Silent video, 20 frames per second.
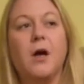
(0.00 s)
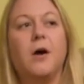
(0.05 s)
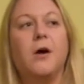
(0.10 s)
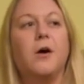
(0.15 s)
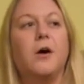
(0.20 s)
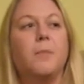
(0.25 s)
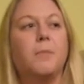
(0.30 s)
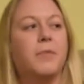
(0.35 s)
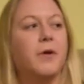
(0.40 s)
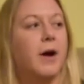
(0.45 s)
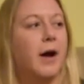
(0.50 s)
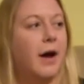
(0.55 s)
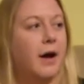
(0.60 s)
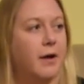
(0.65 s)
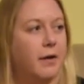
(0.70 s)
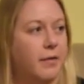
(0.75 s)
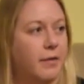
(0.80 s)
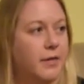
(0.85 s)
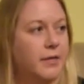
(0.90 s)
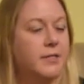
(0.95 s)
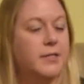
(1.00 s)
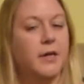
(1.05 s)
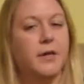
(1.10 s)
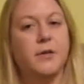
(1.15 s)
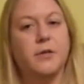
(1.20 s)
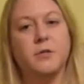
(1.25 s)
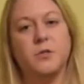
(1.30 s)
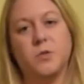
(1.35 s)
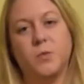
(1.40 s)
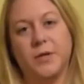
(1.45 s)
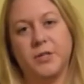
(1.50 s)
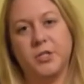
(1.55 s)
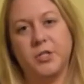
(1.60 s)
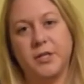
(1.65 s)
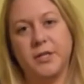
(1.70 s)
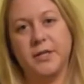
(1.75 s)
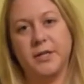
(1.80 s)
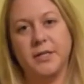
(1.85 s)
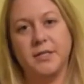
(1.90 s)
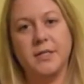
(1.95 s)
Oh, they're out of the Nintendo
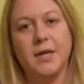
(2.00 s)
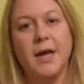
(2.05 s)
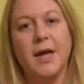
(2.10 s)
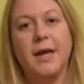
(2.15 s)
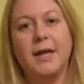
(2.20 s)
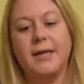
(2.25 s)
Switches.